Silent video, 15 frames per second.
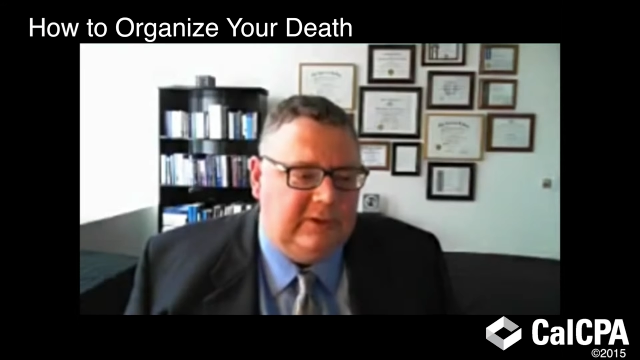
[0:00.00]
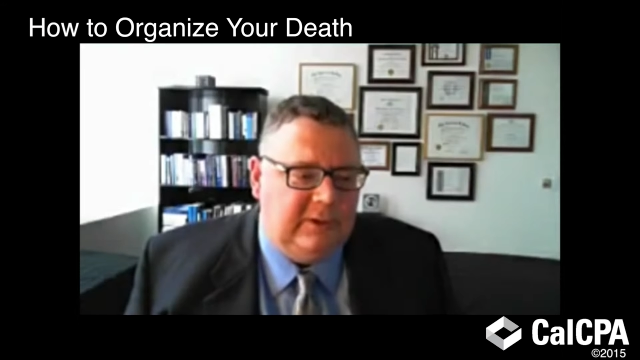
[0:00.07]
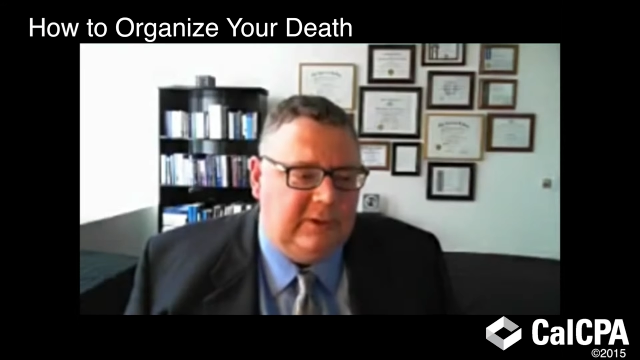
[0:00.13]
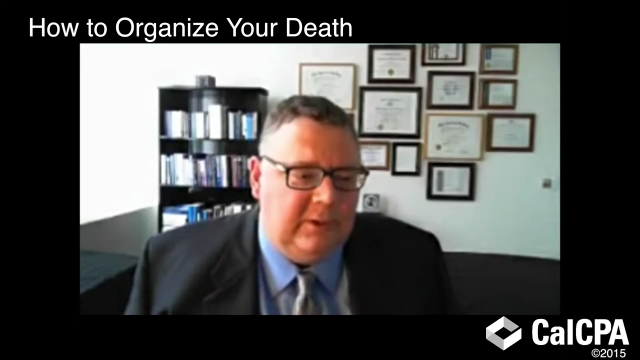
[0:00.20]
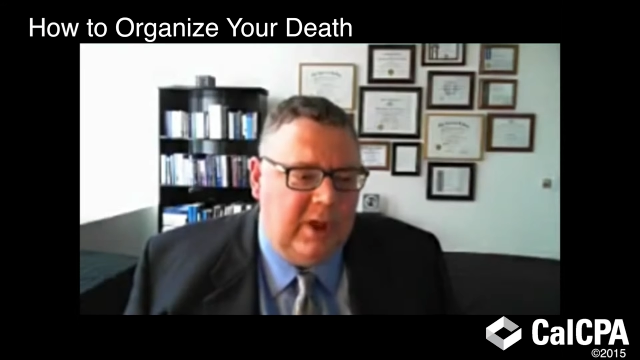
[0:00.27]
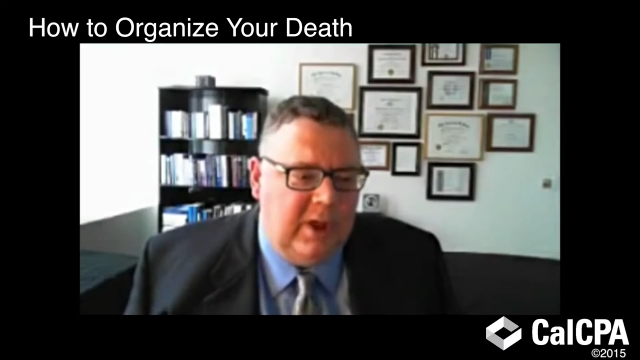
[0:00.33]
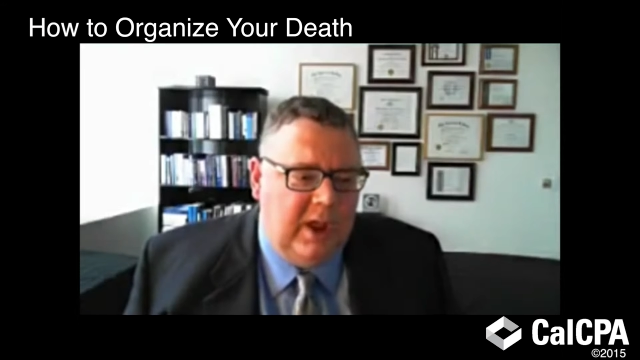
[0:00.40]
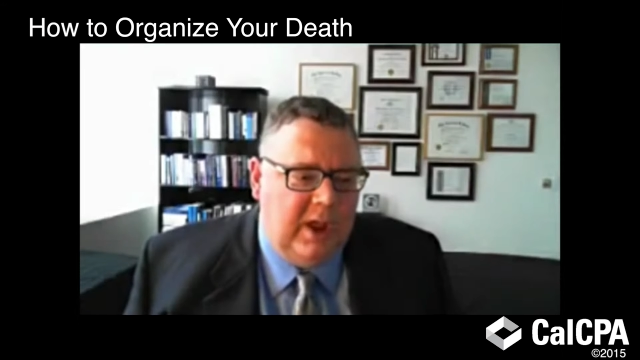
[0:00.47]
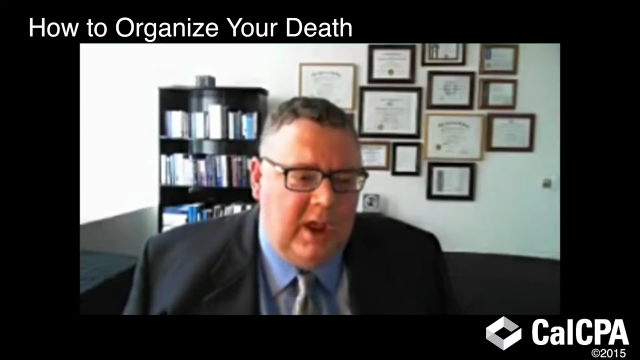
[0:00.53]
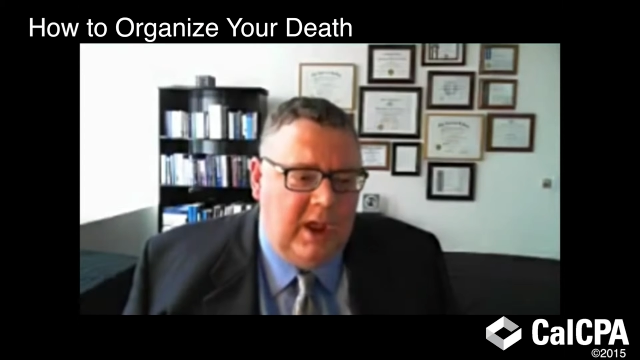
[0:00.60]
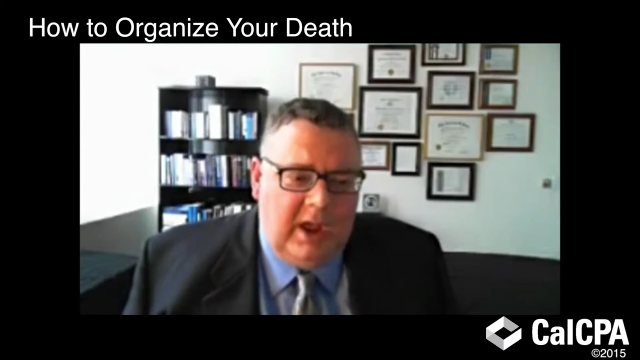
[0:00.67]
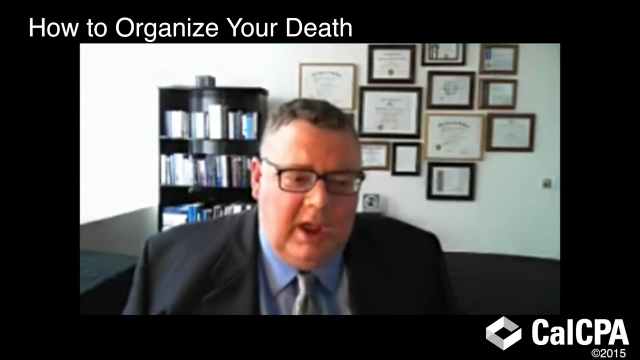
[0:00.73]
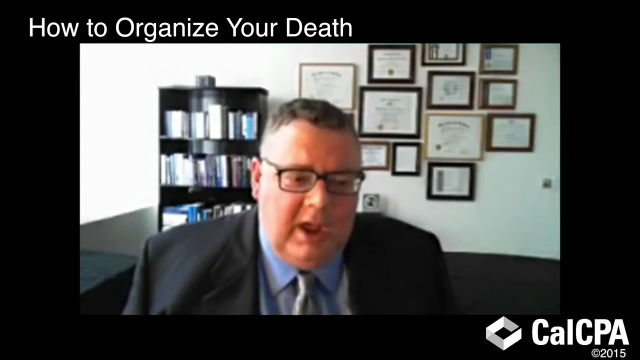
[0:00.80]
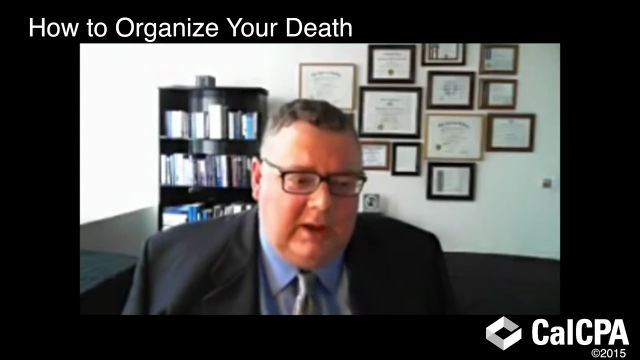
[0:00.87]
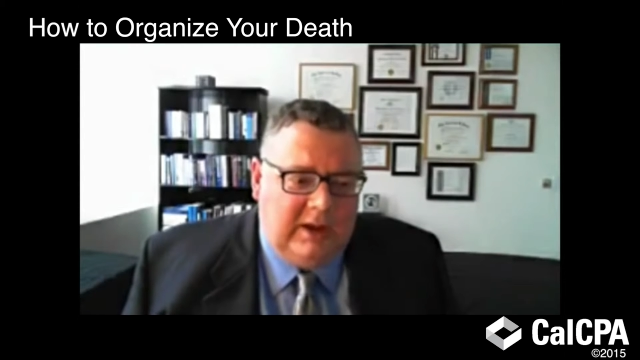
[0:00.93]
to
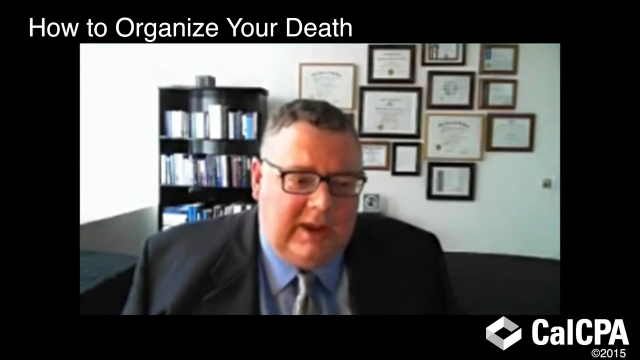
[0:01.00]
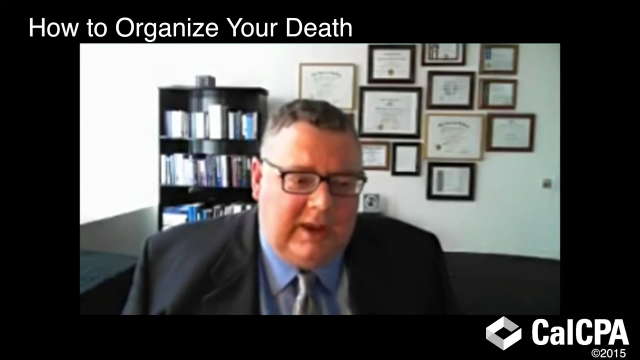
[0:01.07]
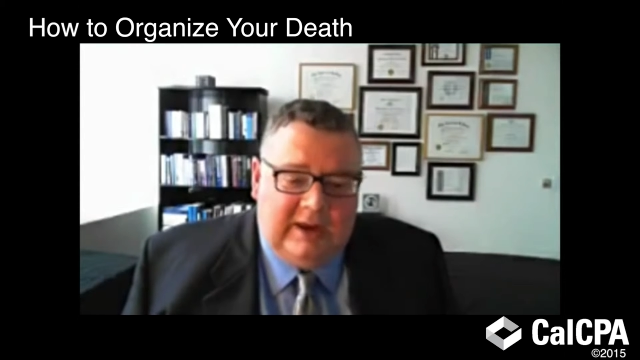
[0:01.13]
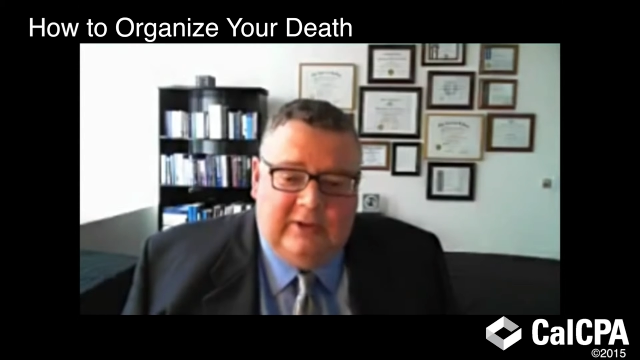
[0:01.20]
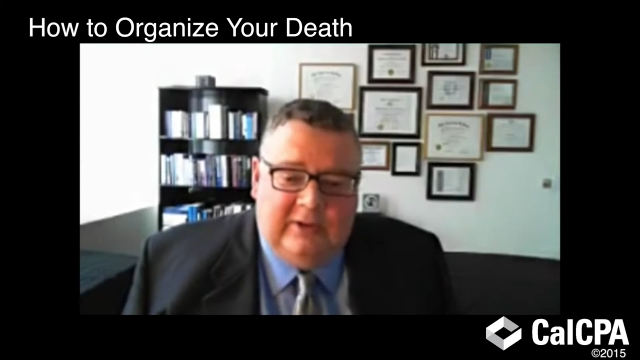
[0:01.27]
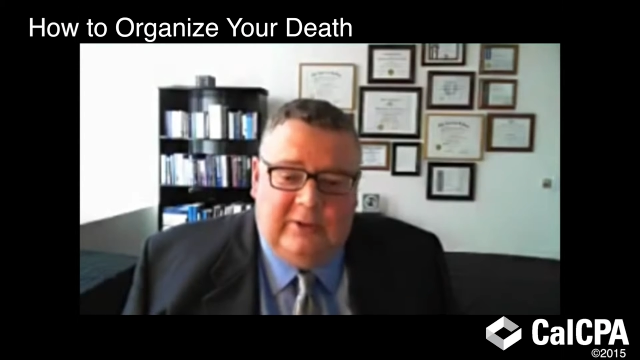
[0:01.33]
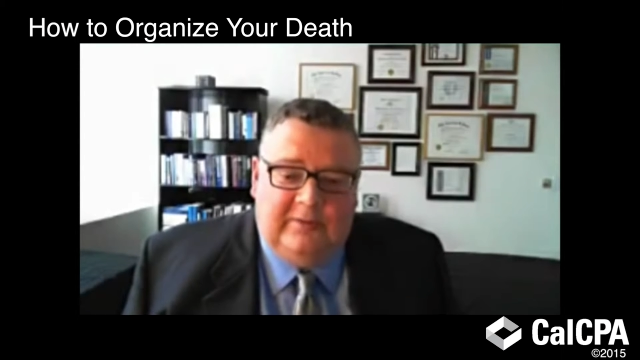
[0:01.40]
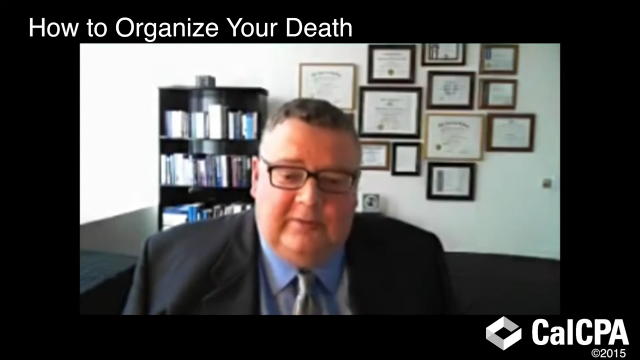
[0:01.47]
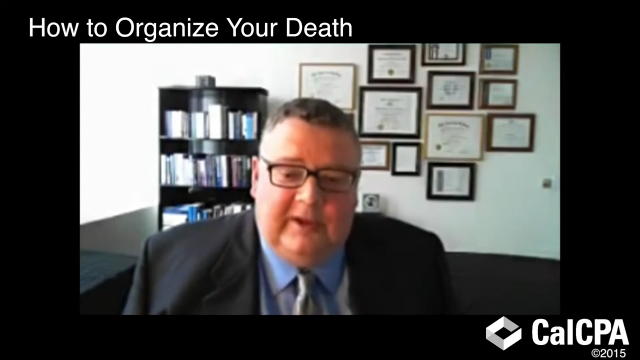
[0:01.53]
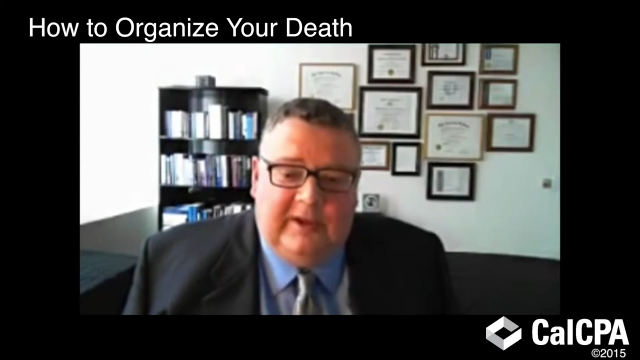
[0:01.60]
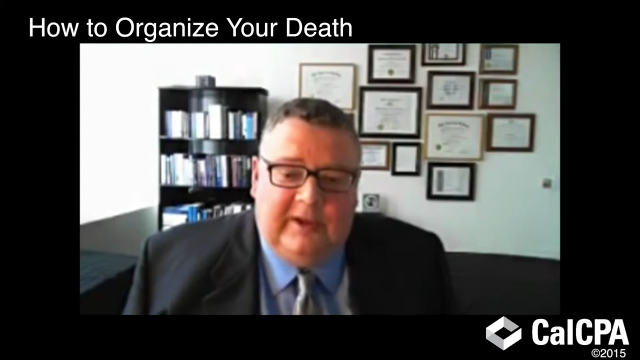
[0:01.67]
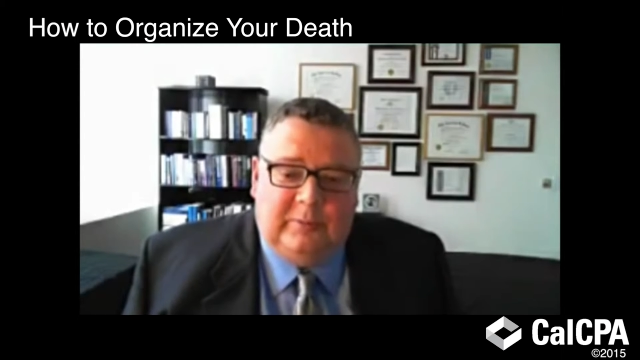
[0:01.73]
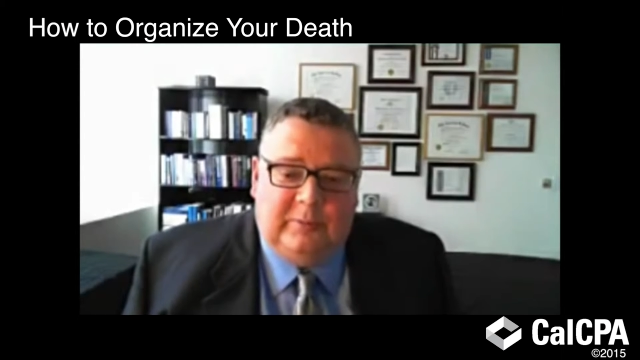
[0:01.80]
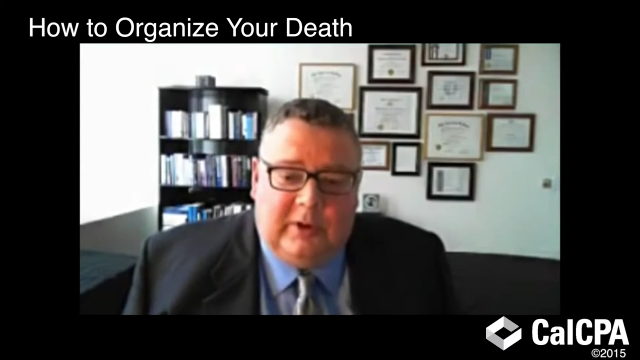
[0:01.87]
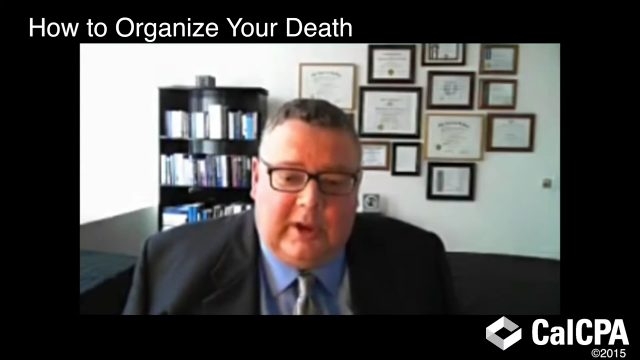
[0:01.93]
get
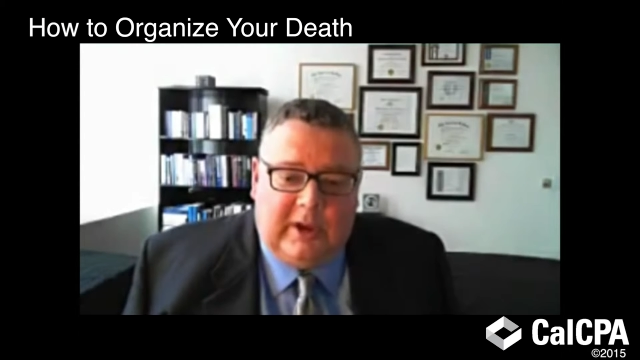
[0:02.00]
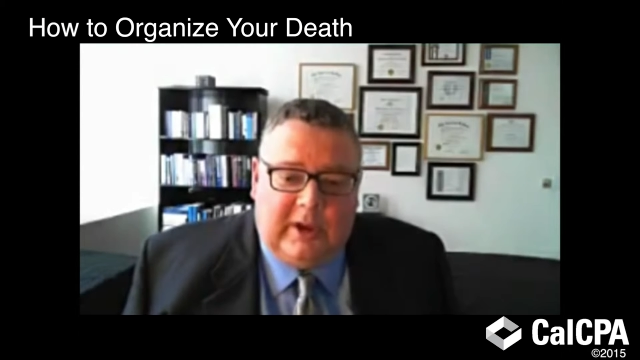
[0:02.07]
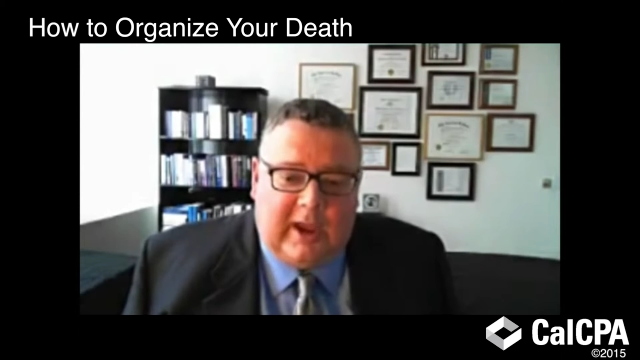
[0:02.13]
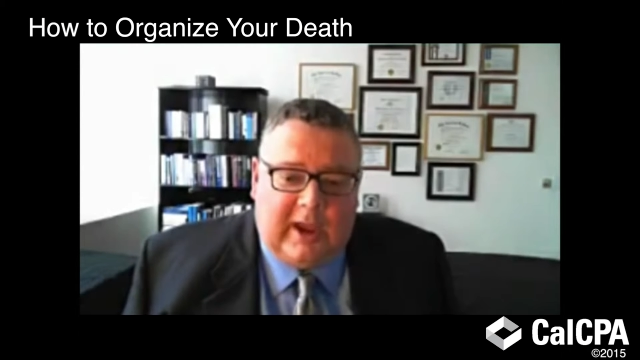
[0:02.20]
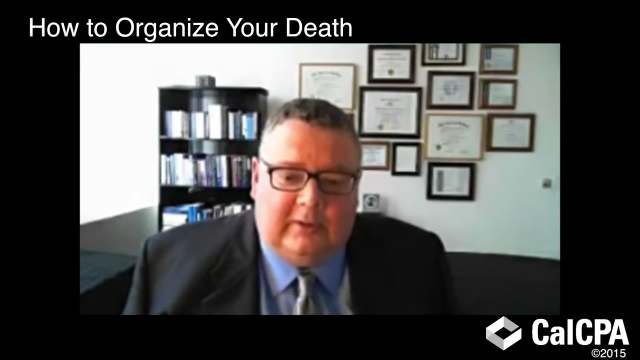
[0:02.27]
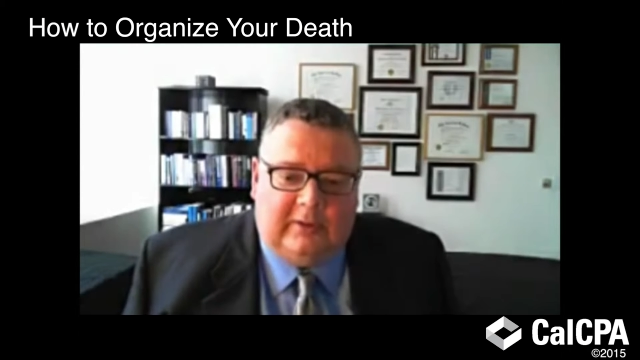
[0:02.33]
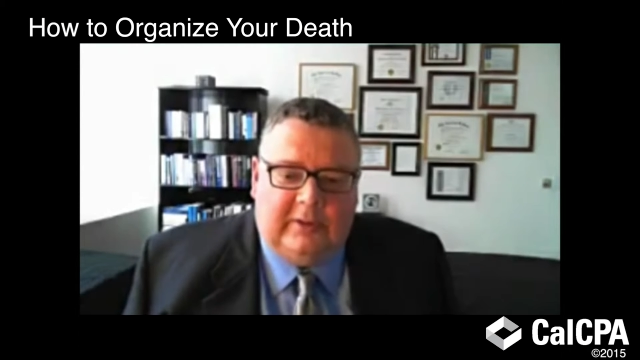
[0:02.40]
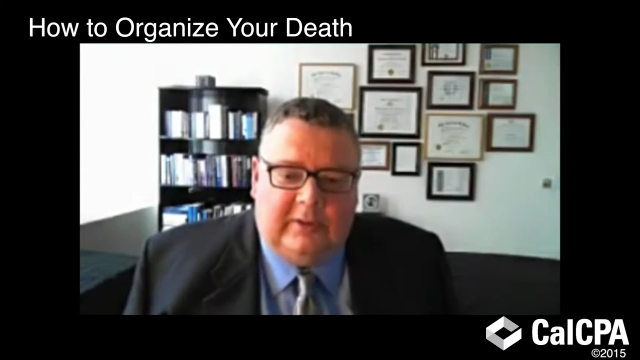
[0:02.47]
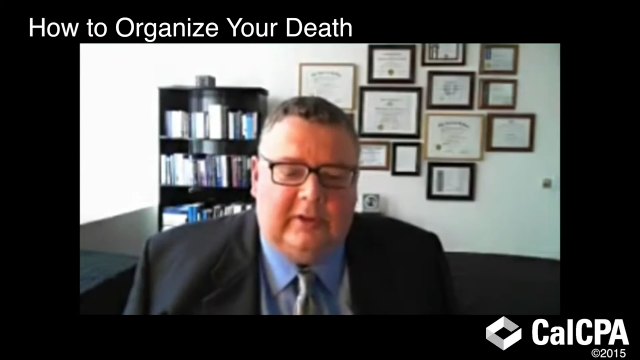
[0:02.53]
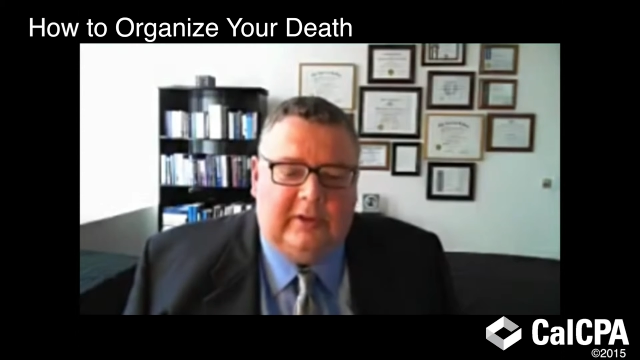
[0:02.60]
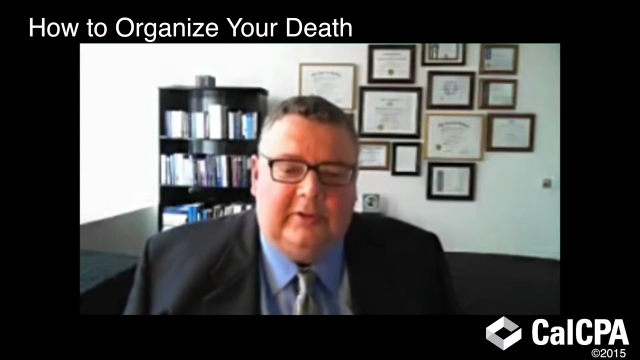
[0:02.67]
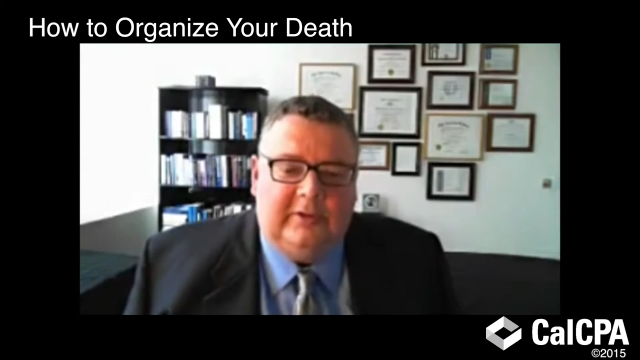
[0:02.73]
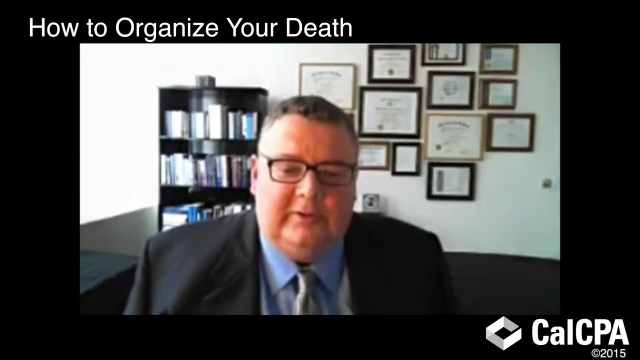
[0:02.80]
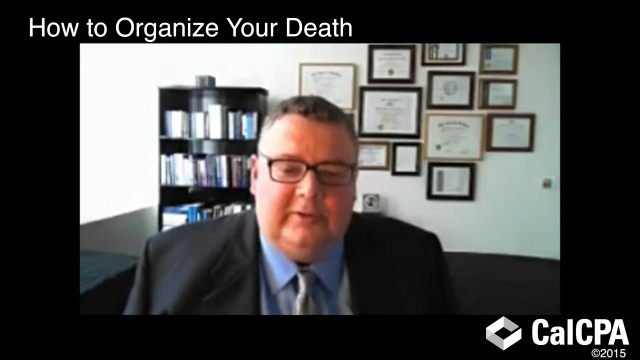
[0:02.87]
into a Facebook account?